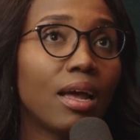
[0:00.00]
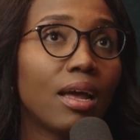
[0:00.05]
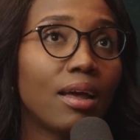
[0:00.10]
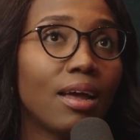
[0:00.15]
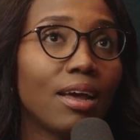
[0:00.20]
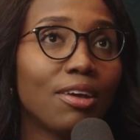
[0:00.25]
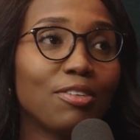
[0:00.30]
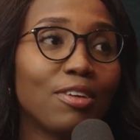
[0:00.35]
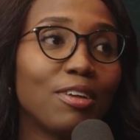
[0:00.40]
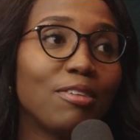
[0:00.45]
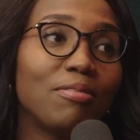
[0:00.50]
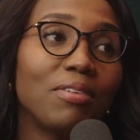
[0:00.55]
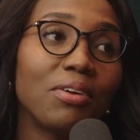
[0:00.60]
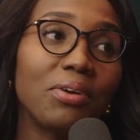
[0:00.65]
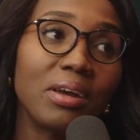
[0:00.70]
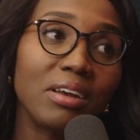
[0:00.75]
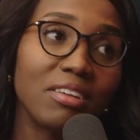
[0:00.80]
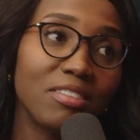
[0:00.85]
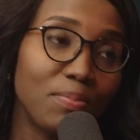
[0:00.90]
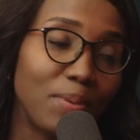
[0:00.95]
actually
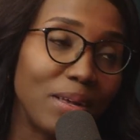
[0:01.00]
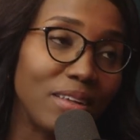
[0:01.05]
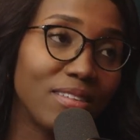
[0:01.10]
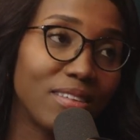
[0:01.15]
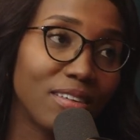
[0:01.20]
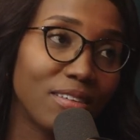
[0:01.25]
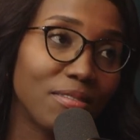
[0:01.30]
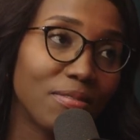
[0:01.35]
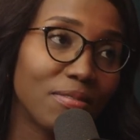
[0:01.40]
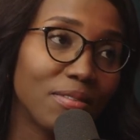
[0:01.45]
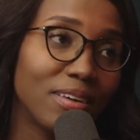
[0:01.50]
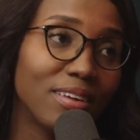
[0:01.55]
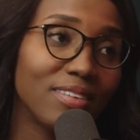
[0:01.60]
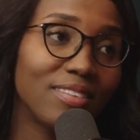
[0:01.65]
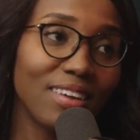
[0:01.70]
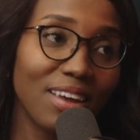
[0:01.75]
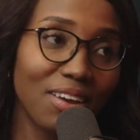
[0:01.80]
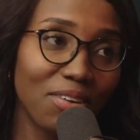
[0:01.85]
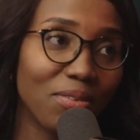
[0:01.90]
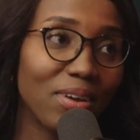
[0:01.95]
very expensive
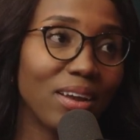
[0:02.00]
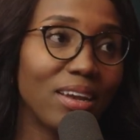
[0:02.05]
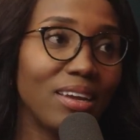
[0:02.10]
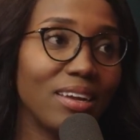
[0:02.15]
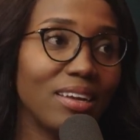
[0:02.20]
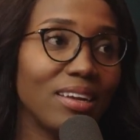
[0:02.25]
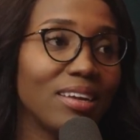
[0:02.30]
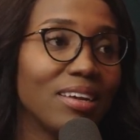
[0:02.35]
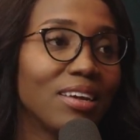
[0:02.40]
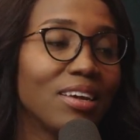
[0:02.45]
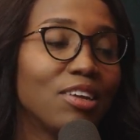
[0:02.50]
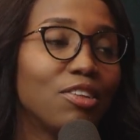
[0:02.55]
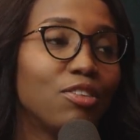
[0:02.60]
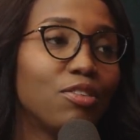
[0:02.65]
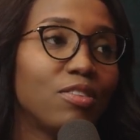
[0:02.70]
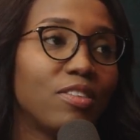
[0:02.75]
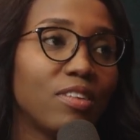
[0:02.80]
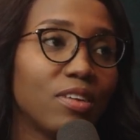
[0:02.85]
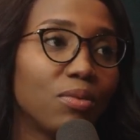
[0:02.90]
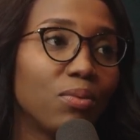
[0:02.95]
generally
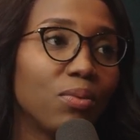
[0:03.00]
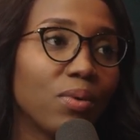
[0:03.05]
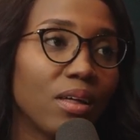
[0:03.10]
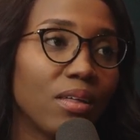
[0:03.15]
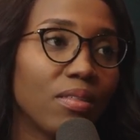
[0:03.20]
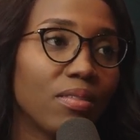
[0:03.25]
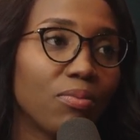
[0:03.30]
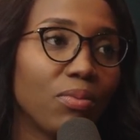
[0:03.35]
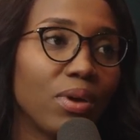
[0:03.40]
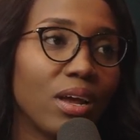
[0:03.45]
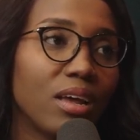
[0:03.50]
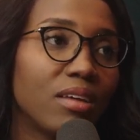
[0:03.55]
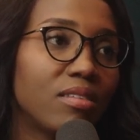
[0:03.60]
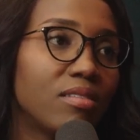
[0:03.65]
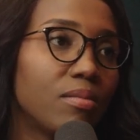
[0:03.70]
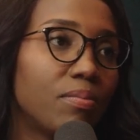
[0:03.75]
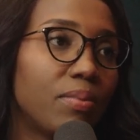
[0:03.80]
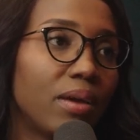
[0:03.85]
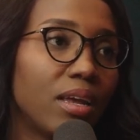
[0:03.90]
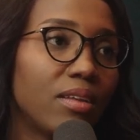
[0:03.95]
to deal with, whereas
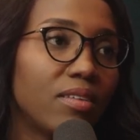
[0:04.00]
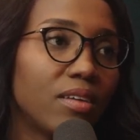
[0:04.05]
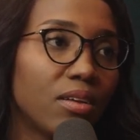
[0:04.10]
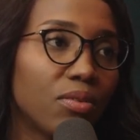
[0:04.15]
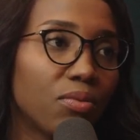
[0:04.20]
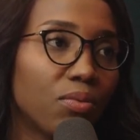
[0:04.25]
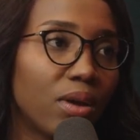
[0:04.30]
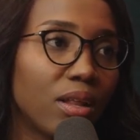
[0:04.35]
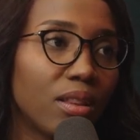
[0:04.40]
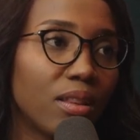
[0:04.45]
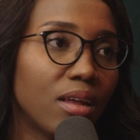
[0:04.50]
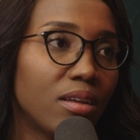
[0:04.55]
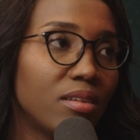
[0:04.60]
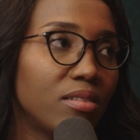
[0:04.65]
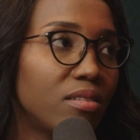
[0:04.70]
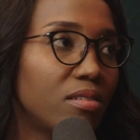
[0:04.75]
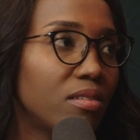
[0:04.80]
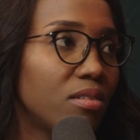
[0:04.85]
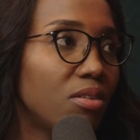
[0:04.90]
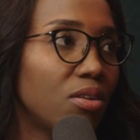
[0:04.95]
a patent one
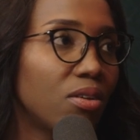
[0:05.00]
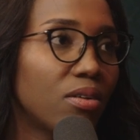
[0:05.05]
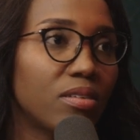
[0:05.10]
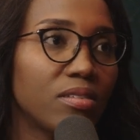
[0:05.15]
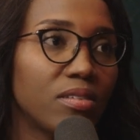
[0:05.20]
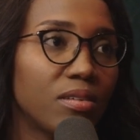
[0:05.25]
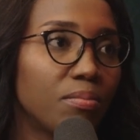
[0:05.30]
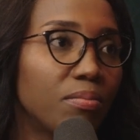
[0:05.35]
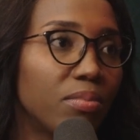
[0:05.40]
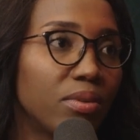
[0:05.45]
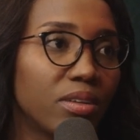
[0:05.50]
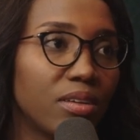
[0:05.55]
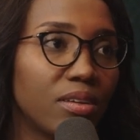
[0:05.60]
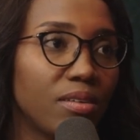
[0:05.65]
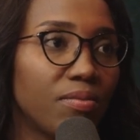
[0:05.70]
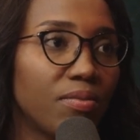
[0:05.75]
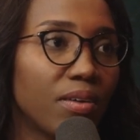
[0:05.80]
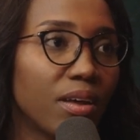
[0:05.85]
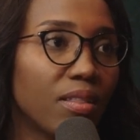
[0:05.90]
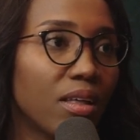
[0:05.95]
is a simple
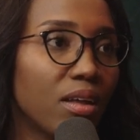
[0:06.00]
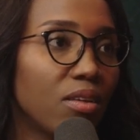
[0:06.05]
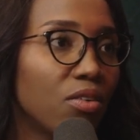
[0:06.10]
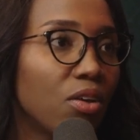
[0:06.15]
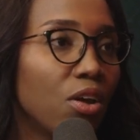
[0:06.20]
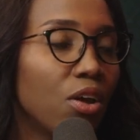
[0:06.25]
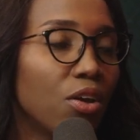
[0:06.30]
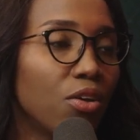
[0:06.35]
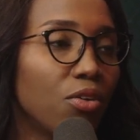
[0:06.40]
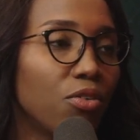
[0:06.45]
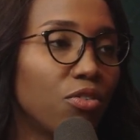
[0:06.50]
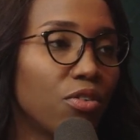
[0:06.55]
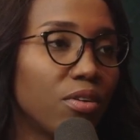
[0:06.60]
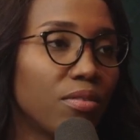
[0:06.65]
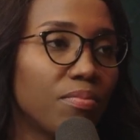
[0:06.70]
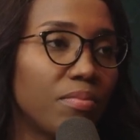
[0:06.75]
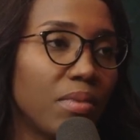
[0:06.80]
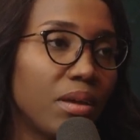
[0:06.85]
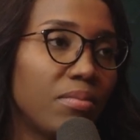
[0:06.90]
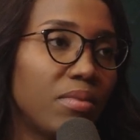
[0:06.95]
defect that you should
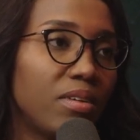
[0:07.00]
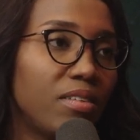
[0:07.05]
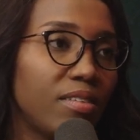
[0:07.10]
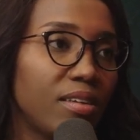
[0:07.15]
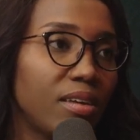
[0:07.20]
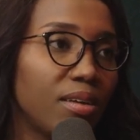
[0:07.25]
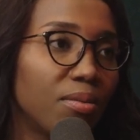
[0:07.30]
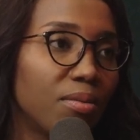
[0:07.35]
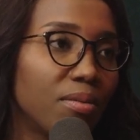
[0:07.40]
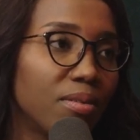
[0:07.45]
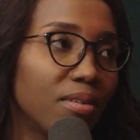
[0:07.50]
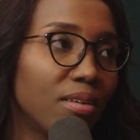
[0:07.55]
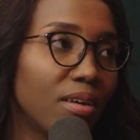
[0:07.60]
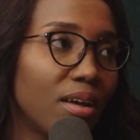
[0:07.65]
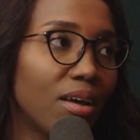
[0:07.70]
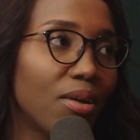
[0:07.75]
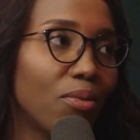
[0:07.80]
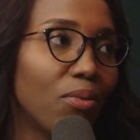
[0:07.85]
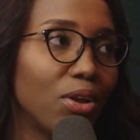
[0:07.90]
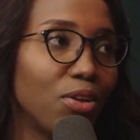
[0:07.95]
have maybe seen
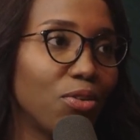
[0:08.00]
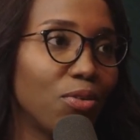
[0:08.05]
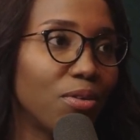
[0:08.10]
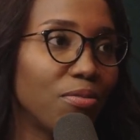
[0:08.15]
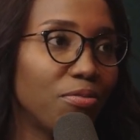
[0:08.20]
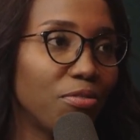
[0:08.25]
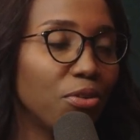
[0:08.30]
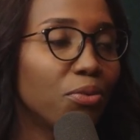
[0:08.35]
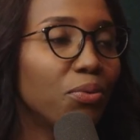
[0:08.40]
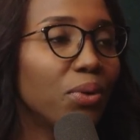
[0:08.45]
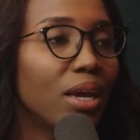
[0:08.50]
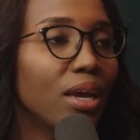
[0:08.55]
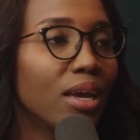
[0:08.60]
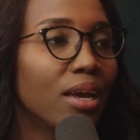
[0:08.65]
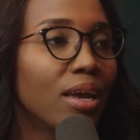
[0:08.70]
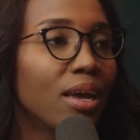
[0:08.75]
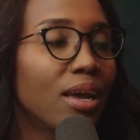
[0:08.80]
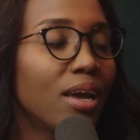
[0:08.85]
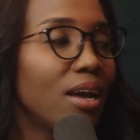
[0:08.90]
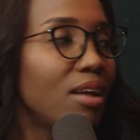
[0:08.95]
when you're viewing,
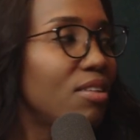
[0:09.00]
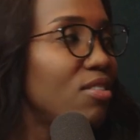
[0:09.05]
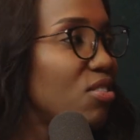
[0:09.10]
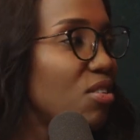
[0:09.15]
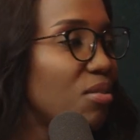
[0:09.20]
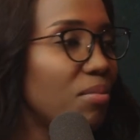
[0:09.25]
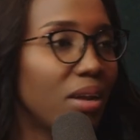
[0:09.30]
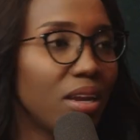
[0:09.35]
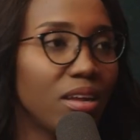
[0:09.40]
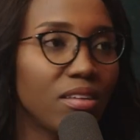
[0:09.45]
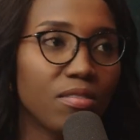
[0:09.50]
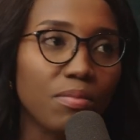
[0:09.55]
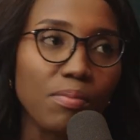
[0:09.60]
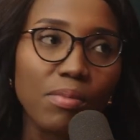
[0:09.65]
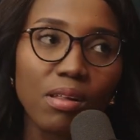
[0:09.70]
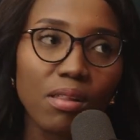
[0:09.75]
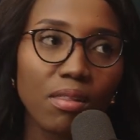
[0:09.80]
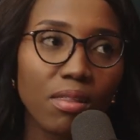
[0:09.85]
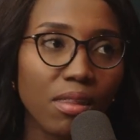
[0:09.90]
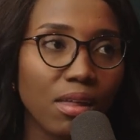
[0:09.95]
it's normally
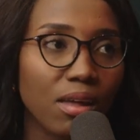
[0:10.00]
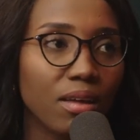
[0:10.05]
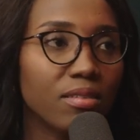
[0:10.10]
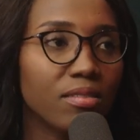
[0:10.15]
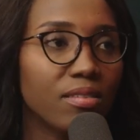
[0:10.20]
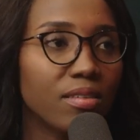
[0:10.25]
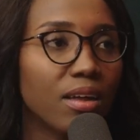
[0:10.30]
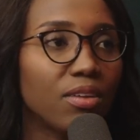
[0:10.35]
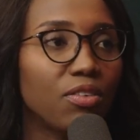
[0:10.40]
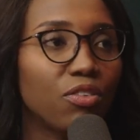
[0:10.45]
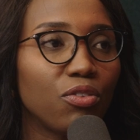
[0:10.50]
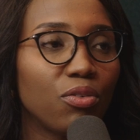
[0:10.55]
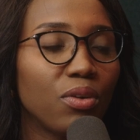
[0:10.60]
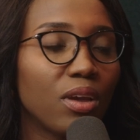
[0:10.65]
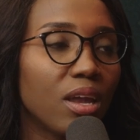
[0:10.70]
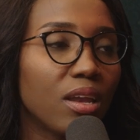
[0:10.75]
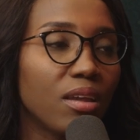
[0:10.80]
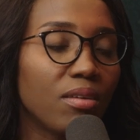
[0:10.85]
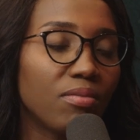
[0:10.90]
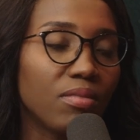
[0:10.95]
small things that you
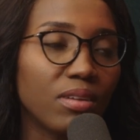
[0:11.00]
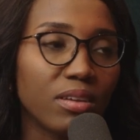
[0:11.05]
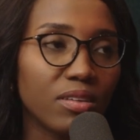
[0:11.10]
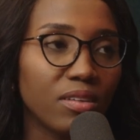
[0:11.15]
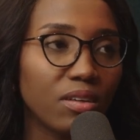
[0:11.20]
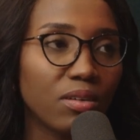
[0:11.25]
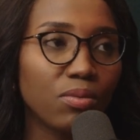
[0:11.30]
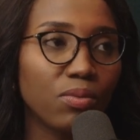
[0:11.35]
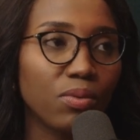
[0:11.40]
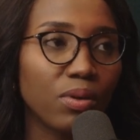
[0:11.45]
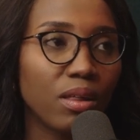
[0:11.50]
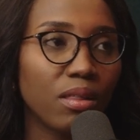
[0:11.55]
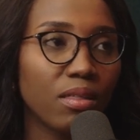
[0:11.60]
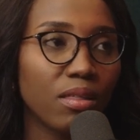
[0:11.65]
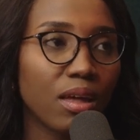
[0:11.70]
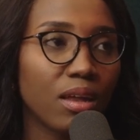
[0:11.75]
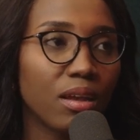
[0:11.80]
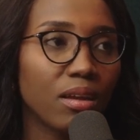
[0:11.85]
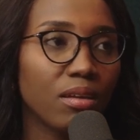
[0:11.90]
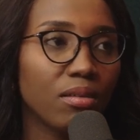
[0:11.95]
can even deal with,
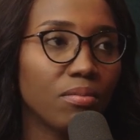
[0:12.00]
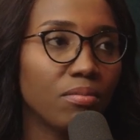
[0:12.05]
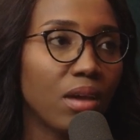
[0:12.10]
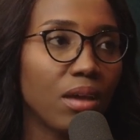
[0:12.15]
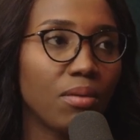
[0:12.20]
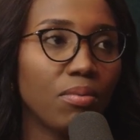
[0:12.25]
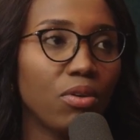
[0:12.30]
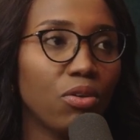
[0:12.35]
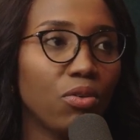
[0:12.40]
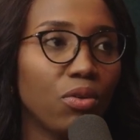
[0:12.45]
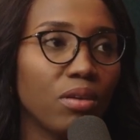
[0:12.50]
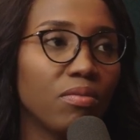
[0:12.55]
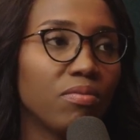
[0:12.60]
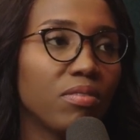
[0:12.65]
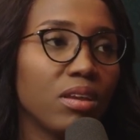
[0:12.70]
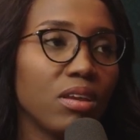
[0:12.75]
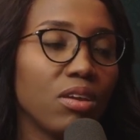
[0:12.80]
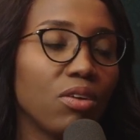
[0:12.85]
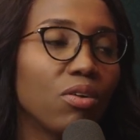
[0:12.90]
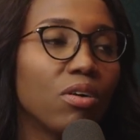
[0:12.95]
and maybe you
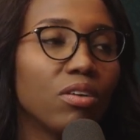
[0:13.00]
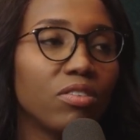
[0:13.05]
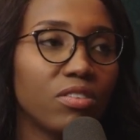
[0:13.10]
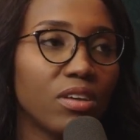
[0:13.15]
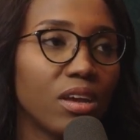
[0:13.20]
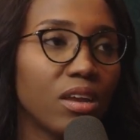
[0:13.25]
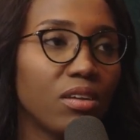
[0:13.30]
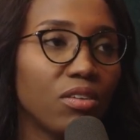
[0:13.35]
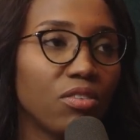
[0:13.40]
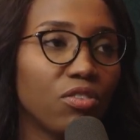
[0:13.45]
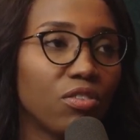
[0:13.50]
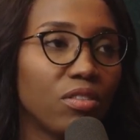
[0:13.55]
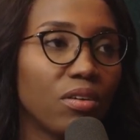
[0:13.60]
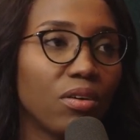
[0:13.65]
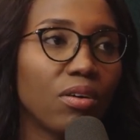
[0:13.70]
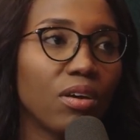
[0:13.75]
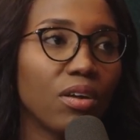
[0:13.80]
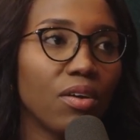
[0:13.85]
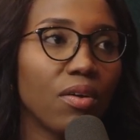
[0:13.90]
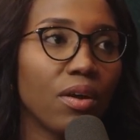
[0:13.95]
even negotiate into the
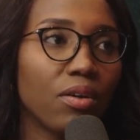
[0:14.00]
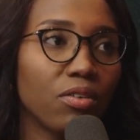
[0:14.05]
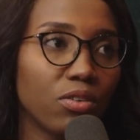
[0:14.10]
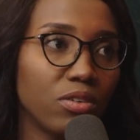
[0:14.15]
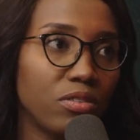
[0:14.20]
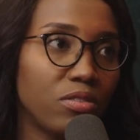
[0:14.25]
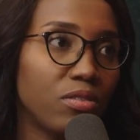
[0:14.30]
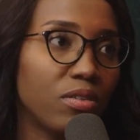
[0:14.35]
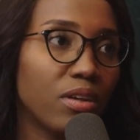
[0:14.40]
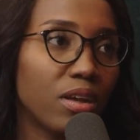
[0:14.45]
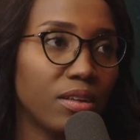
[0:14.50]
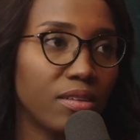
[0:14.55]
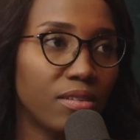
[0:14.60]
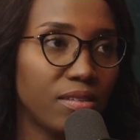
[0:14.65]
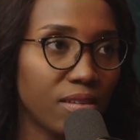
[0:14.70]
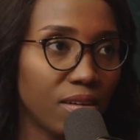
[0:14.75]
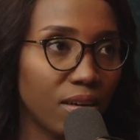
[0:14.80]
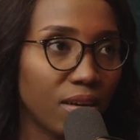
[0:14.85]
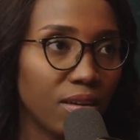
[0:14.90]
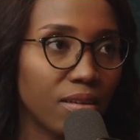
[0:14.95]
contract because you can
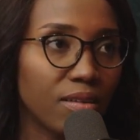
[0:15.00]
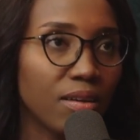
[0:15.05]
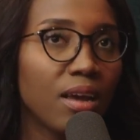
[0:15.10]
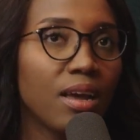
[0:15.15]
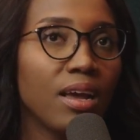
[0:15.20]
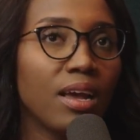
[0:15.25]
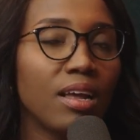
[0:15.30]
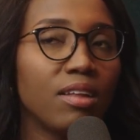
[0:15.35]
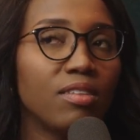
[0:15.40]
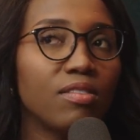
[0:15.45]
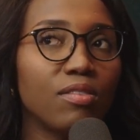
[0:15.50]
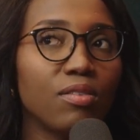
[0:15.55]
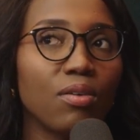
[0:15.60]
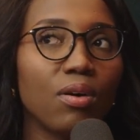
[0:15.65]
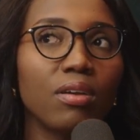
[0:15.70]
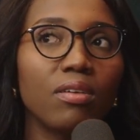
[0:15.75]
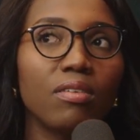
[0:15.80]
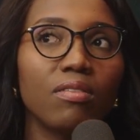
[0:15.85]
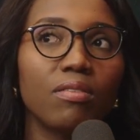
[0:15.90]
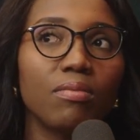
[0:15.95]
see it. It's
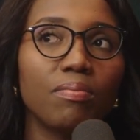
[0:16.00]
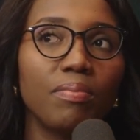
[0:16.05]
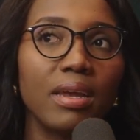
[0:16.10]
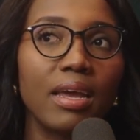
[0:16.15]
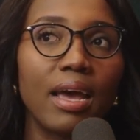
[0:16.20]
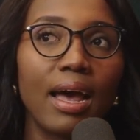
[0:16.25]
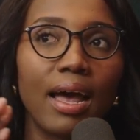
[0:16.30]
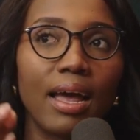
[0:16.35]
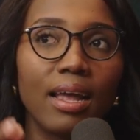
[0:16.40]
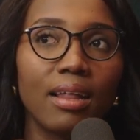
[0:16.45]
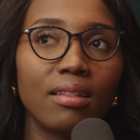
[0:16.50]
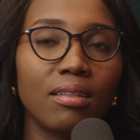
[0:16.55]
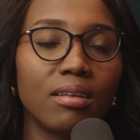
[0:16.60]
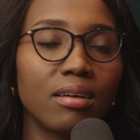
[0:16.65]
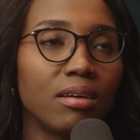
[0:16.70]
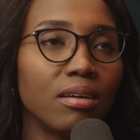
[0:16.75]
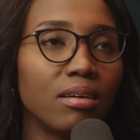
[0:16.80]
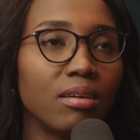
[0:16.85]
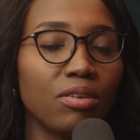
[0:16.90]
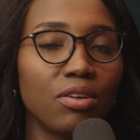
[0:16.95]
not behind
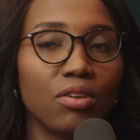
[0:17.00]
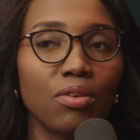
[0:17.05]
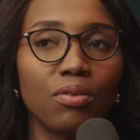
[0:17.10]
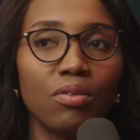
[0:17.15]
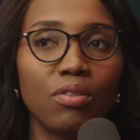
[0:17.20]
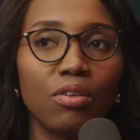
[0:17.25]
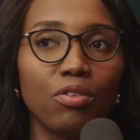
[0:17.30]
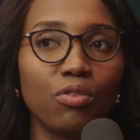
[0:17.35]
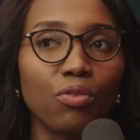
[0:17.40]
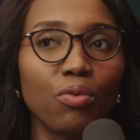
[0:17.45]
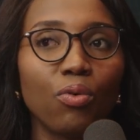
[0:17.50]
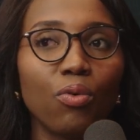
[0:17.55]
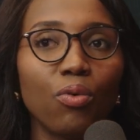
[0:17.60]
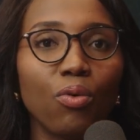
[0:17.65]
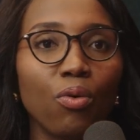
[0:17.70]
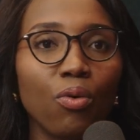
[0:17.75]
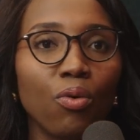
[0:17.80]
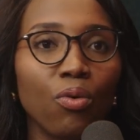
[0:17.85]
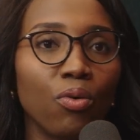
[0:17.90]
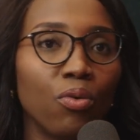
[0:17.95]
the the
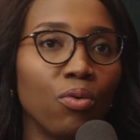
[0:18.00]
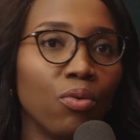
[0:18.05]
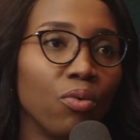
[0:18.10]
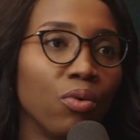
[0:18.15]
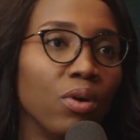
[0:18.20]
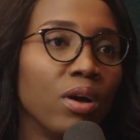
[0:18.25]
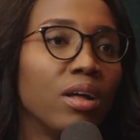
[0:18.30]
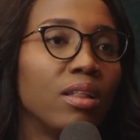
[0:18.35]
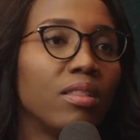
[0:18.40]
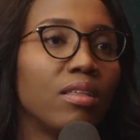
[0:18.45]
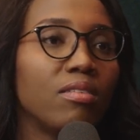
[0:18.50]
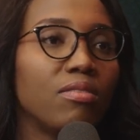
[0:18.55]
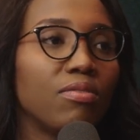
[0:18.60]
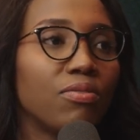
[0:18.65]
door, or there's